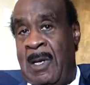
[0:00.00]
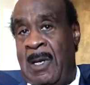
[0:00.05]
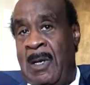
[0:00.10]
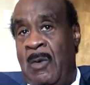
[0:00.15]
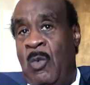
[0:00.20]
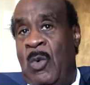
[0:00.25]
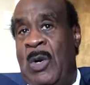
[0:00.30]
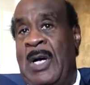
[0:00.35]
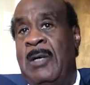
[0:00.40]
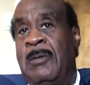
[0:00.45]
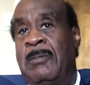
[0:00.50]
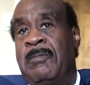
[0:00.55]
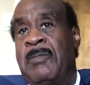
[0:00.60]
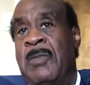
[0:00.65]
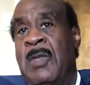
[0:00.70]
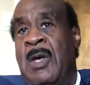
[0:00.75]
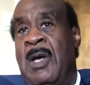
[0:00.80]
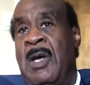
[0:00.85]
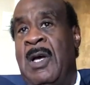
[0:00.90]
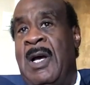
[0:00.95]
Well,
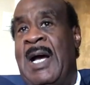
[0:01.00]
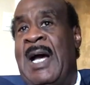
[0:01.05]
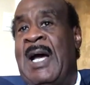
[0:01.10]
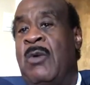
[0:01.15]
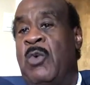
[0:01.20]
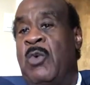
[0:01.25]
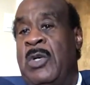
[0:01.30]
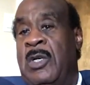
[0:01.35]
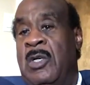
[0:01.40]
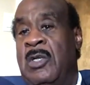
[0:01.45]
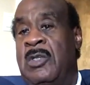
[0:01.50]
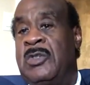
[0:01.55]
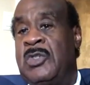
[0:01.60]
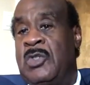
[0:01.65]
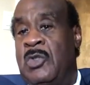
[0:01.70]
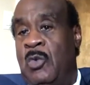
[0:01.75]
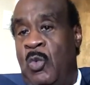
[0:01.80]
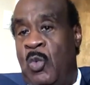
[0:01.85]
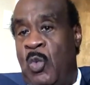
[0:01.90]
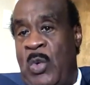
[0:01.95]
I went on
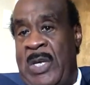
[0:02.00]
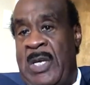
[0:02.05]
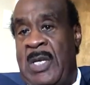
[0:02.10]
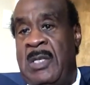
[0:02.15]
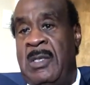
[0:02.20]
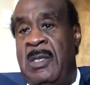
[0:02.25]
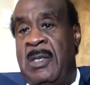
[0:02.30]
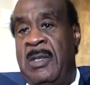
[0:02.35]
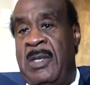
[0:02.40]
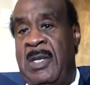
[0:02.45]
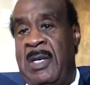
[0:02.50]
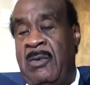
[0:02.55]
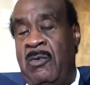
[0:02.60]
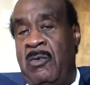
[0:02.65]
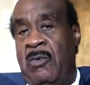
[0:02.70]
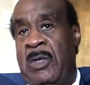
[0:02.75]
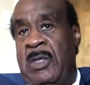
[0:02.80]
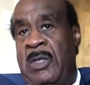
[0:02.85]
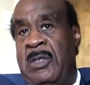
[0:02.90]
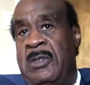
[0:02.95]
to win that
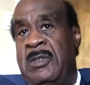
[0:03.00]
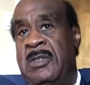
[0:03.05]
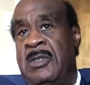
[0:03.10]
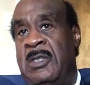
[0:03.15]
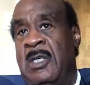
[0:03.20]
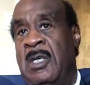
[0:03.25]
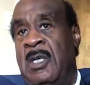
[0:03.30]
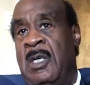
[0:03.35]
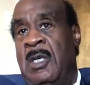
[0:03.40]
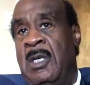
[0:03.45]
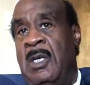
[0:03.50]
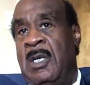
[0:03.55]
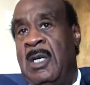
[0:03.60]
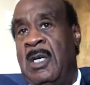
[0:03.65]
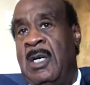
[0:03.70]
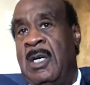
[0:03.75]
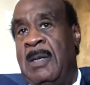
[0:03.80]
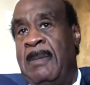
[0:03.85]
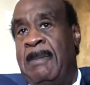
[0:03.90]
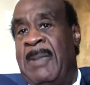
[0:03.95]
race
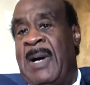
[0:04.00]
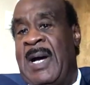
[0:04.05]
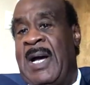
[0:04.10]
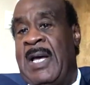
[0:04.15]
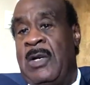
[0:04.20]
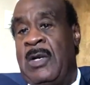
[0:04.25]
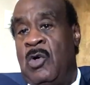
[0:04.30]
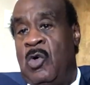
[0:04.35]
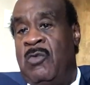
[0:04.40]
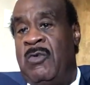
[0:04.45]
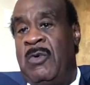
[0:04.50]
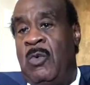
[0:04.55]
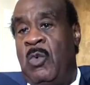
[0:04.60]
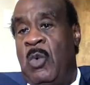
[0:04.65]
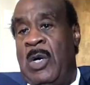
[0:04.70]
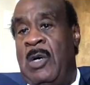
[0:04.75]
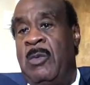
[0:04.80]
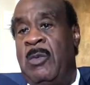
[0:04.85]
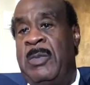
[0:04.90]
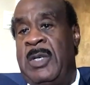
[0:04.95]
by an
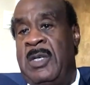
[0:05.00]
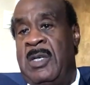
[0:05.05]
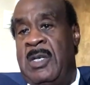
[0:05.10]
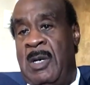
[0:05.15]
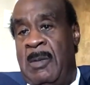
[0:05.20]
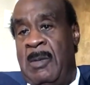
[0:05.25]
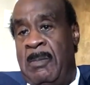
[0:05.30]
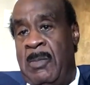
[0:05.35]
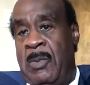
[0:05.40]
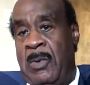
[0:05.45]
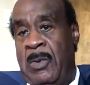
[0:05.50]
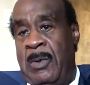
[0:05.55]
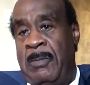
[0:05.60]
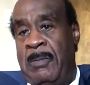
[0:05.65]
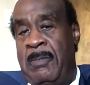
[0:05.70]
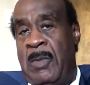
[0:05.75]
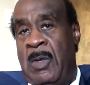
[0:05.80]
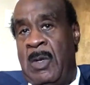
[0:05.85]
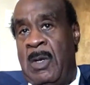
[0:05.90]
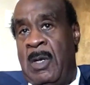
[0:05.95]
overwhelming number.
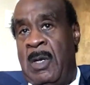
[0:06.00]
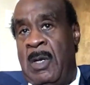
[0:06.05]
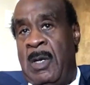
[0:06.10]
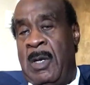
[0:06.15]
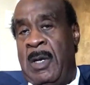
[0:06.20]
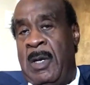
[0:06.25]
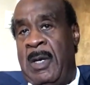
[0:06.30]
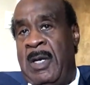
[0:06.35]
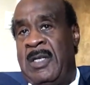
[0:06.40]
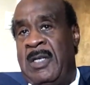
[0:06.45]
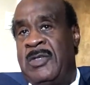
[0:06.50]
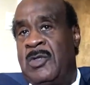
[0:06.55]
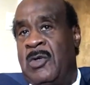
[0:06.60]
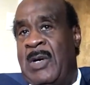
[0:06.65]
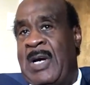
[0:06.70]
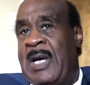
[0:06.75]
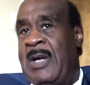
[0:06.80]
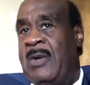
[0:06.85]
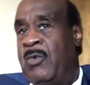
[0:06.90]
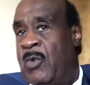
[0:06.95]
And so
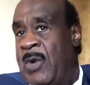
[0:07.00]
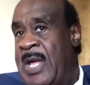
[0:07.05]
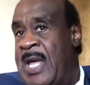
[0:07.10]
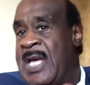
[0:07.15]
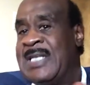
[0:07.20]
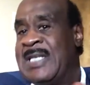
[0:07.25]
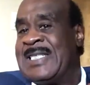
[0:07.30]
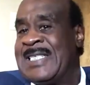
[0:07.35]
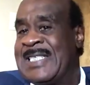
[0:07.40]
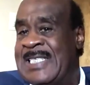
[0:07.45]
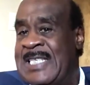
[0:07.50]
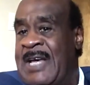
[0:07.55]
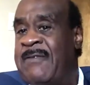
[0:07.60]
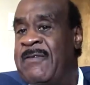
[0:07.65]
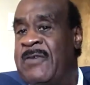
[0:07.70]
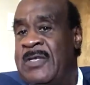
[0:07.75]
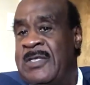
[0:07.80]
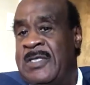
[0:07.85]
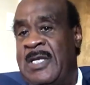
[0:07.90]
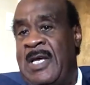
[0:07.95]
I ran
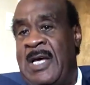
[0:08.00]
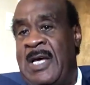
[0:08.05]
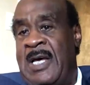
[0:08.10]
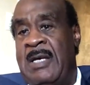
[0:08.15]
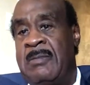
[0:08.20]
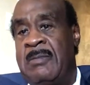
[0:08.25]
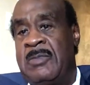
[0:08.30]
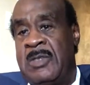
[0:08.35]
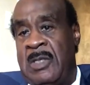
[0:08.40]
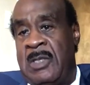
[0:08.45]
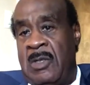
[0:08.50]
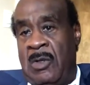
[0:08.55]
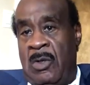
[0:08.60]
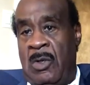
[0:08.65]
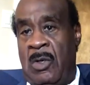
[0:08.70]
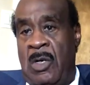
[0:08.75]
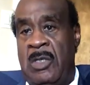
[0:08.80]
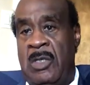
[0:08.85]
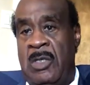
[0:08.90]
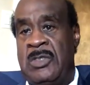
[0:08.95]
7 times at
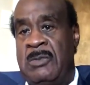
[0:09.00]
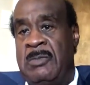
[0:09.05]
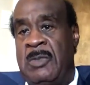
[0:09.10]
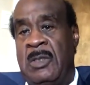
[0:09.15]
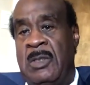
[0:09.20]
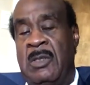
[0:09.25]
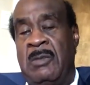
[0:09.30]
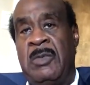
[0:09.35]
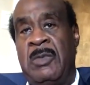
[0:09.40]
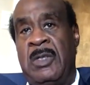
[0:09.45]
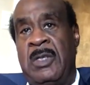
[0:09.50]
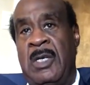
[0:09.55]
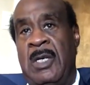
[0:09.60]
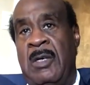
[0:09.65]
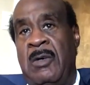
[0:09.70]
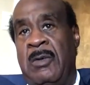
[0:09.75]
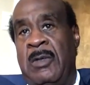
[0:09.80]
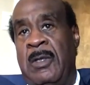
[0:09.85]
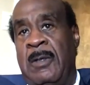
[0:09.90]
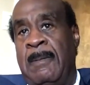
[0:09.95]
large in Montgomery
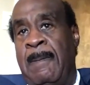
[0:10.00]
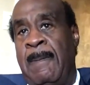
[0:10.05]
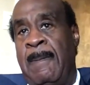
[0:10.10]
County.